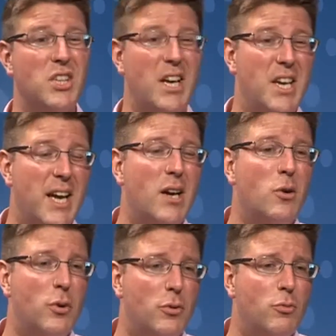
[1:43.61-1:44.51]
And
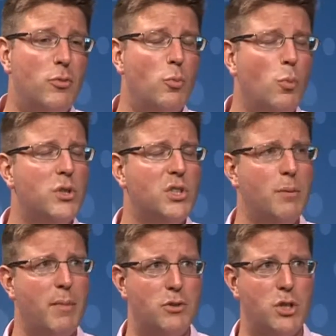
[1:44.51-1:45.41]
now we're
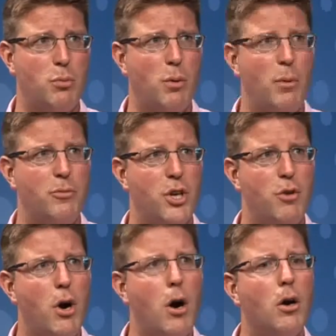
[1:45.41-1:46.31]
seeing mounting problems in
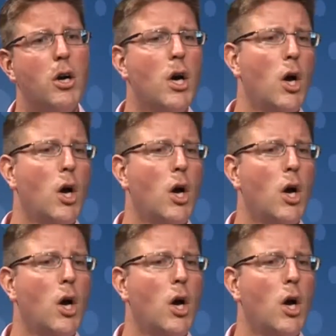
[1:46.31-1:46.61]
Iraq,